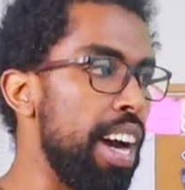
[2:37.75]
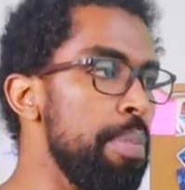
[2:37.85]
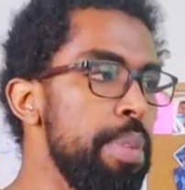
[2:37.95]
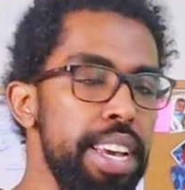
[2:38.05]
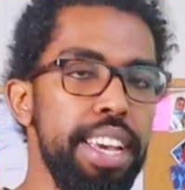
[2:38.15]
I
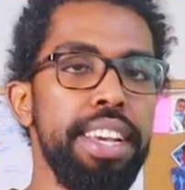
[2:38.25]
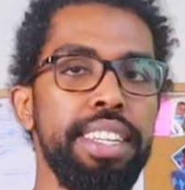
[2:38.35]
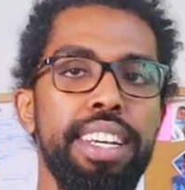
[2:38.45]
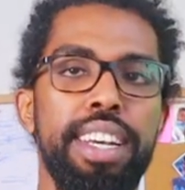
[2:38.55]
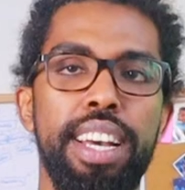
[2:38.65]

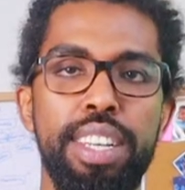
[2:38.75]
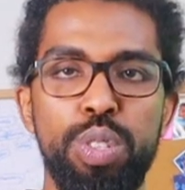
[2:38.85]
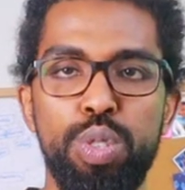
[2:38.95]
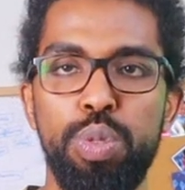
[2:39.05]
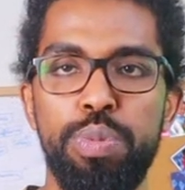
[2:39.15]
made a
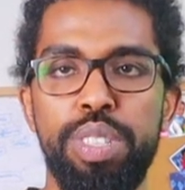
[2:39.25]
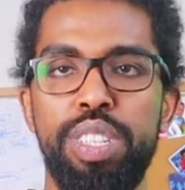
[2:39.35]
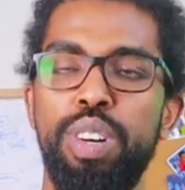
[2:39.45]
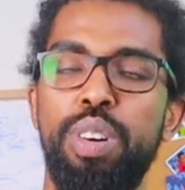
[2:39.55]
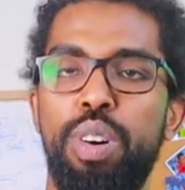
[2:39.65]
YouTube
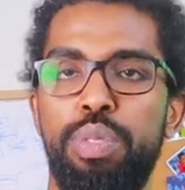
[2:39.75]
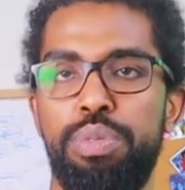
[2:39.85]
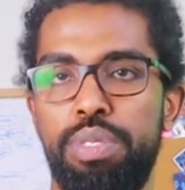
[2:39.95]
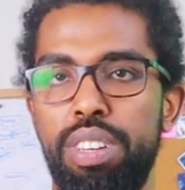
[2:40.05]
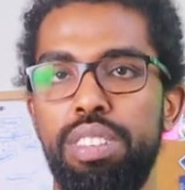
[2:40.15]
video of
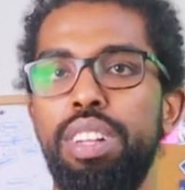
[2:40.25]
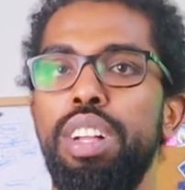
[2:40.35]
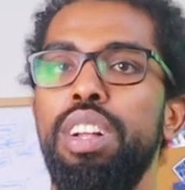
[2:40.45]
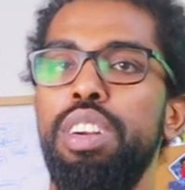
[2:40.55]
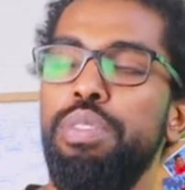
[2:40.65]

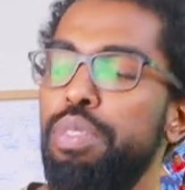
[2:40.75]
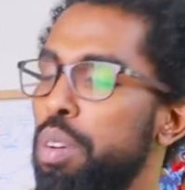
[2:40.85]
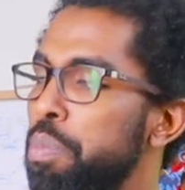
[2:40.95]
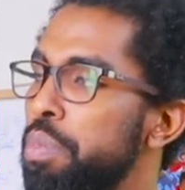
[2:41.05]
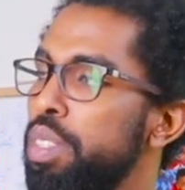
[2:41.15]

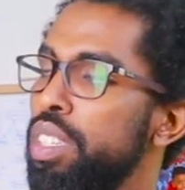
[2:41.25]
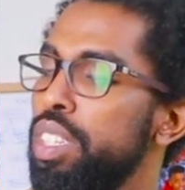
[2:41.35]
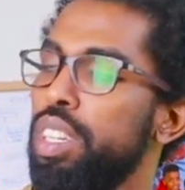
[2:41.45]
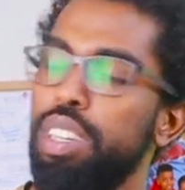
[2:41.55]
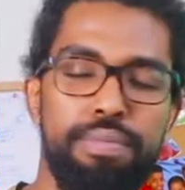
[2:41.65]
from
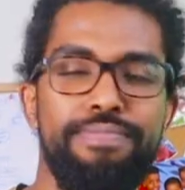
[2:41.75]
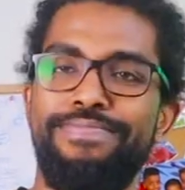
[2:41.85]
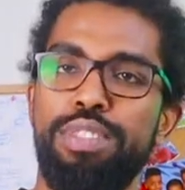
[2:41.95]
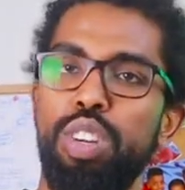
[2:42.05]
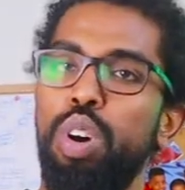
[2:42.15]
me
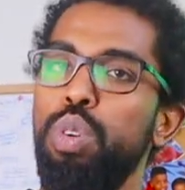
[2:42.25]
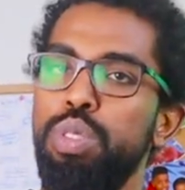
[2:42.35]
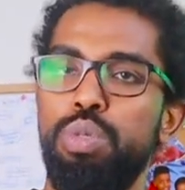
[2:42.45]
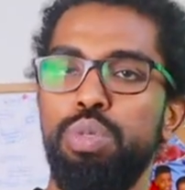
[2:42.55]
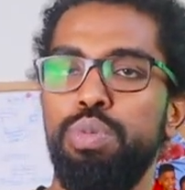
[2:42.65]

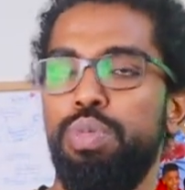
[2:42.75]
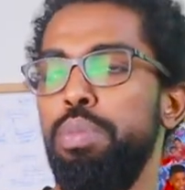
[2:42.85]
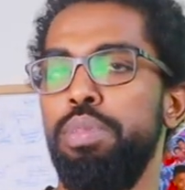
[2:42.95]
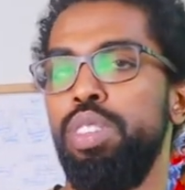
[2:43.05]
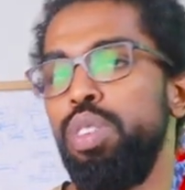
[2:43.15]
going to
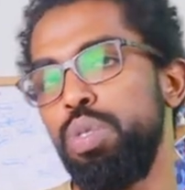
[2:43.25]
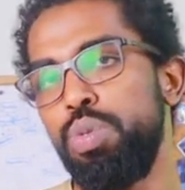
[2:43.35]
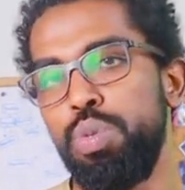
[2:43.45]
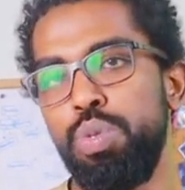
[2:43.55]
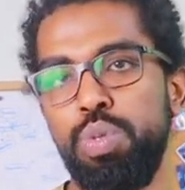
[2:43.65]
from 0
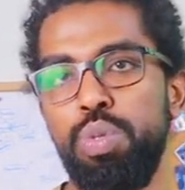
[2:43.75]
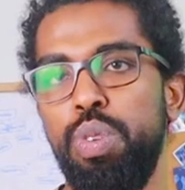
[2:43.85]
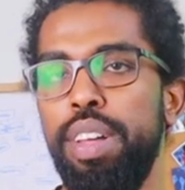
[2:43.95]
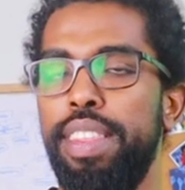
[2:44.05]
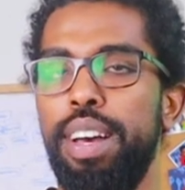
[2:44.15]
to
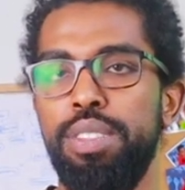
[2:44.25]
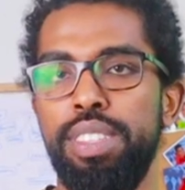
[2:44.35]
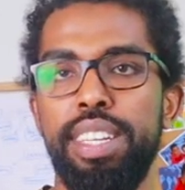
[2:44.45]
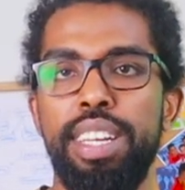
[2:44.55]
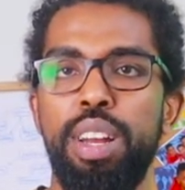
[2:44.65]

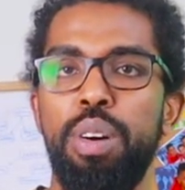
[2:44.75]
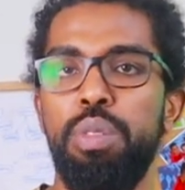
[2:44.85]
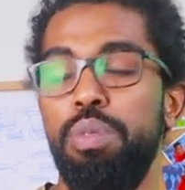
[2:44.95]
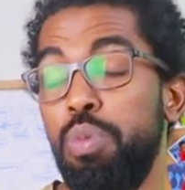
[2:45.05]
1000 Elo.